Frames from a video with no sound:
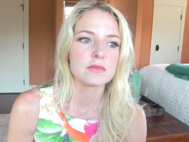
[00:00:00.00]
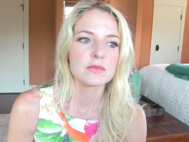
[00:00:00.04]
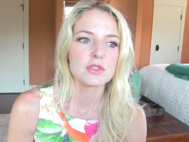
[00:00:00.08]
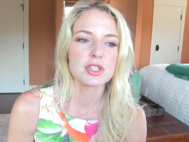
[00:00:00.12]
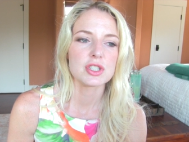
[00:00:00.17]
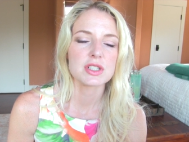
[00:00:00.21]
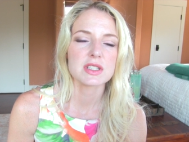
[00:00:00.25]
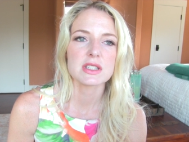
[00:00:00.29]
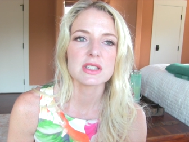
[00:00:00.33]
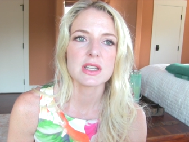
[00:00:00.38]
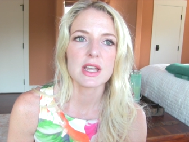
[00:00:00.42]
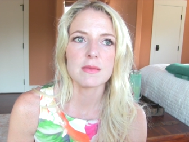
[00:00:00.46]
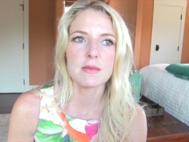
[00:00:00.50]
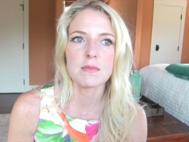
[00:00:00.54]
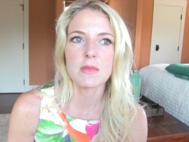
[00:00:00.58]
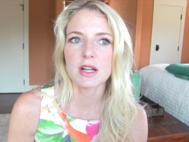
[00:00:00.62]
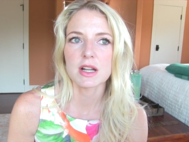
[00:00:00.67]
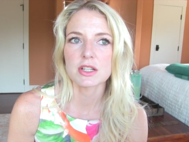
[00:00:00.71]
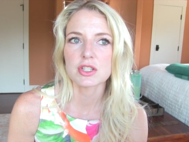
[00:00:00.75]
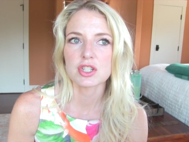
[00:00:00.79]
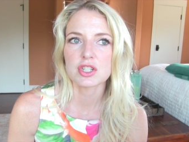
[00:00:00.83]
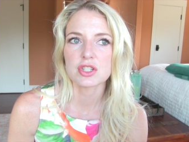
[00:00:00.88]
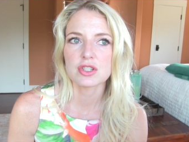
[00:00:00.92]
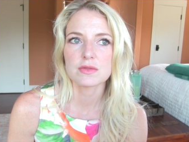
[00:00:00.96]
just a
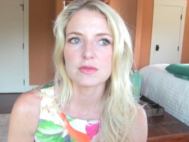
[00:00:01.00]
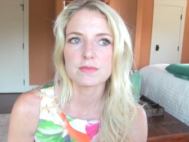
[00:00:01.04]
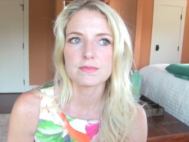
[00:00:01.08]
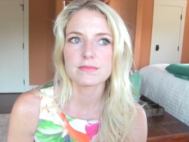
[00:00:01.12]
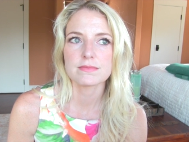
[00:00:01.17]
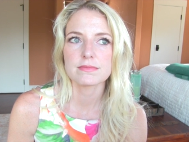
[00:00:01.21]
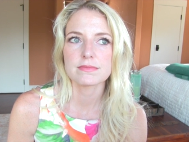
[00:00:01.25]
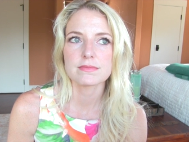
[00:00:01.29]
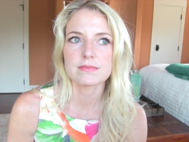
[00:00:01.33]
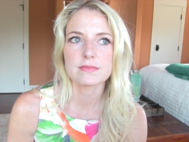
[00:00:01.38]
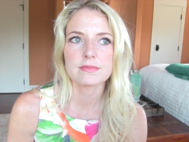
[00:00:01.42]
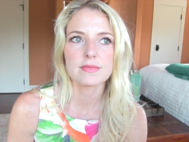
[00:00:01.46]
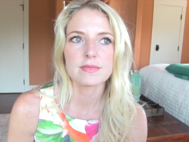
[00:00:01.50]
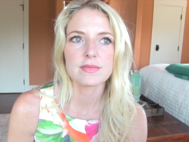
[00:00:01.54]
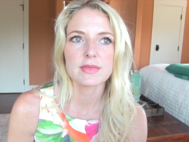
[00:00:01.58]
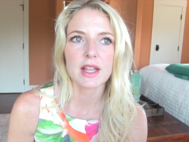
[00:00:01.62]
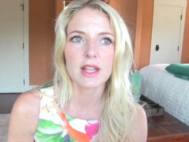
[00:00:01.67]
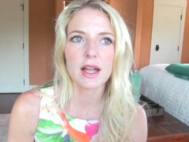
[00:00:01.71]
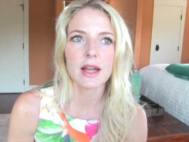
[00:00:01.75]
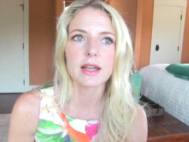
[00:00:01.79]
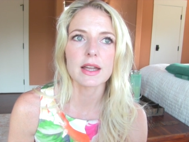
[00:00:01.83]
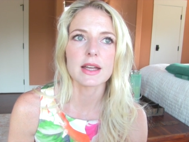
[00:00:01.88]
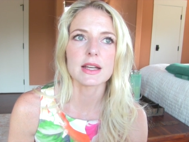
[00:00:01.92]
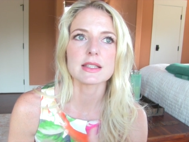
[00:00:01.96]
much
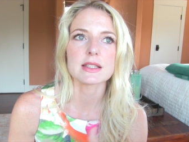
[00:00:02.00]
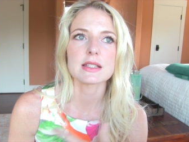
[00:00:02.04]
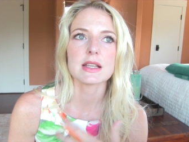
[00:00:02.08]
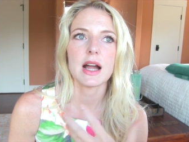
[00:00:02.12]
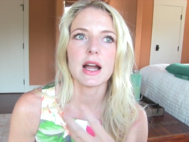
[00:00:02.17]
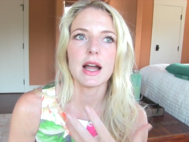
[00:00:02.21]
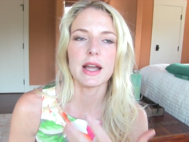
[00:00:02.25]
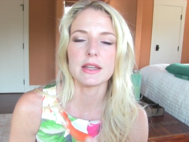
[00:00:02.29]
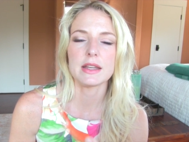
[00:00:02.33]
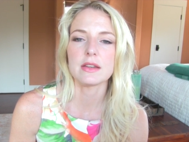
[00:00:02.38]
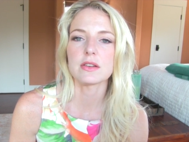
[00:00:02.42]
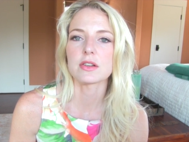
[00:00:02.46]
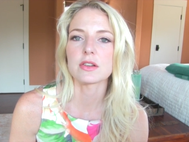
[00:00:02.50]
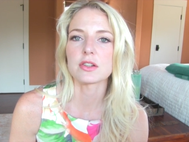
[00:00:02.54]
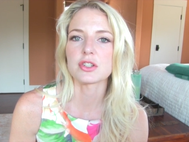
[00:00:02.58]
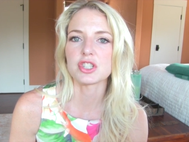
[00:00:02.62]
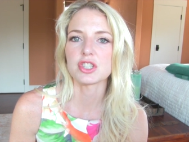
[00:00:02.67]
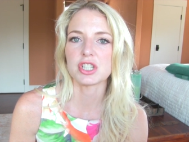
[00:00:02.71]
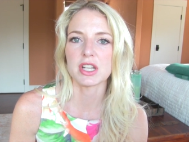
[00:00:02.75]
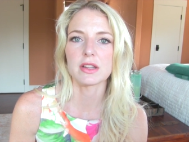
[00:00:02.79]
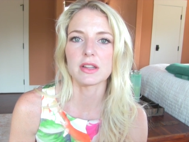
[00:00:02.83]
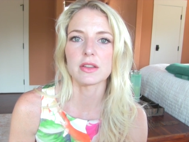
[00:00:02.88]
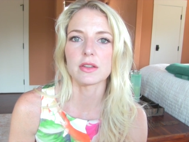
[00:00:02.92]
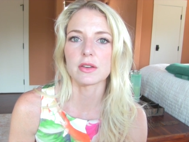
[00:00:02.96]
I guess kinder,
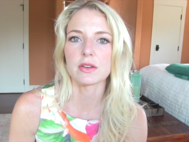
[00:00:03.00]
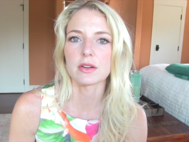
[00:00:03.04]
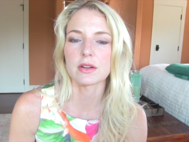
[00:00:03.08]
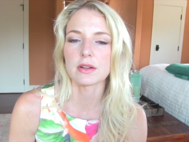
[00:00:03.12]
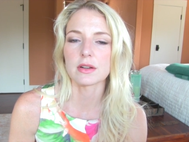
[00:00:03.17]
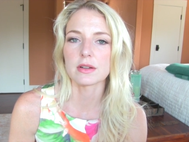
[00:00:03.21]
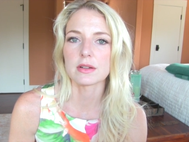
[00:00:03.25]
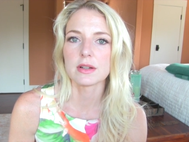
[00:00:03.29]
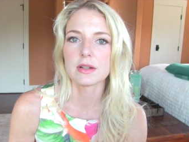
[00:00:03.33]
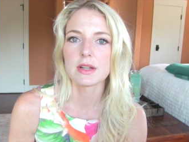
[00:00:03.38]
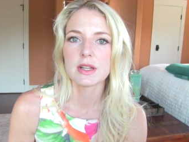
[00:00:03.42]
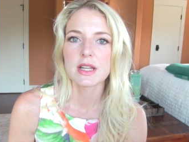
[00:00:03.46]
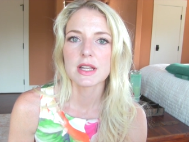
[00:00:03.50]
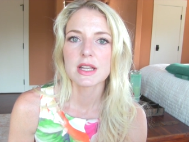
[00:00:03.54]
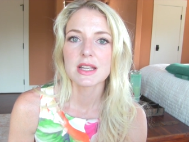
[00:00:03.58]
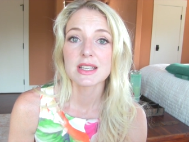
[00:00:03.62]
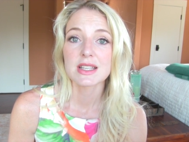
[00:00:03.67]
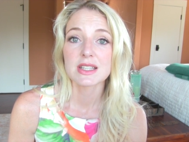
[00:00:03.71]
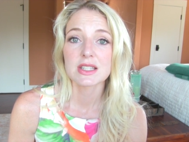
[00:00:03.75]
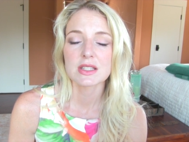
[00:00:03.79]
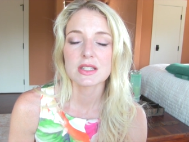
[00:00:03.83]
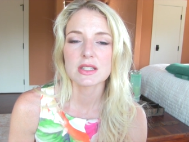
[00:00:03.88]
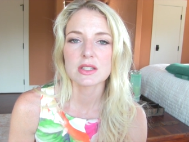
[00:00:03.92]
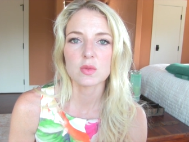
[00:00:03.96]
gentler,
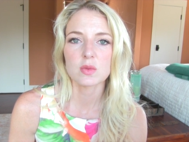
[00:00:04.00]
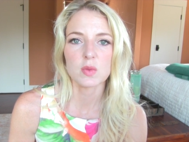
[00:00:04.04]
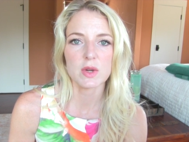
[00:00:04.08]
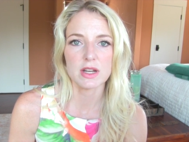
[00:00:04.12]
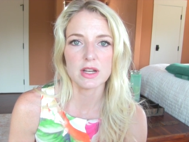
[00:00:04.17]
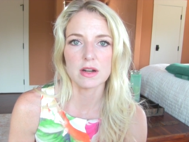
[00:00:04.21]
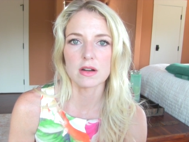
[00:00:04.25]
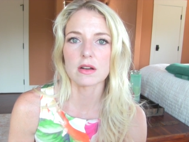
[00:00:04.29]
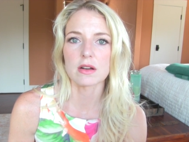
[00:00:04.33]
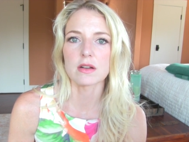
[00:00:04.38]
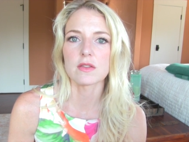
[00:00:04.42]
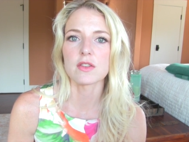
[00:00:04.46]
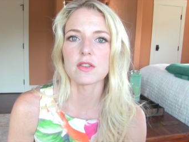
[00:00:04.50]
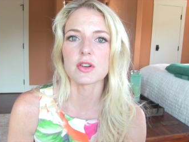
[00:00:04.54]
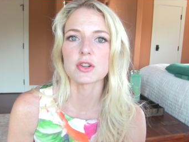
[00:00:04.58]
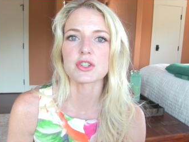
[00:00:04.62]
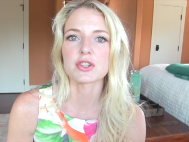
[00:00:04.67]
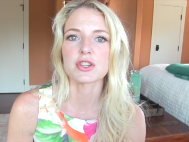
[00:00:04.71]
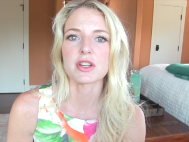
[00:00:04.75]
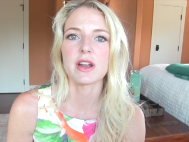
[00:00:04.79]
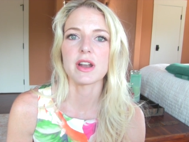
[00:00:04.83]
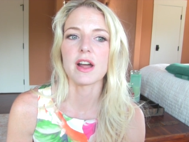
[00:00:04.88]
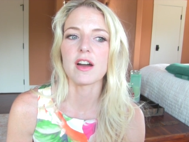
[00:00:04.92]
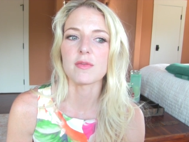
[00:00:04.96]
sweeter
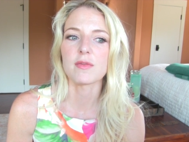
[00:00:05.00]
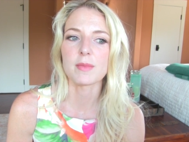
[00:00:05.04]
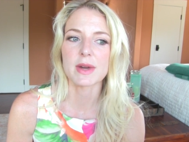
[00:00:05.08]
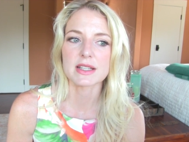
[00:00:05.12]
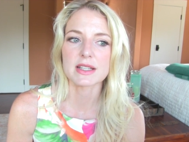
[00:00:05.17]
version of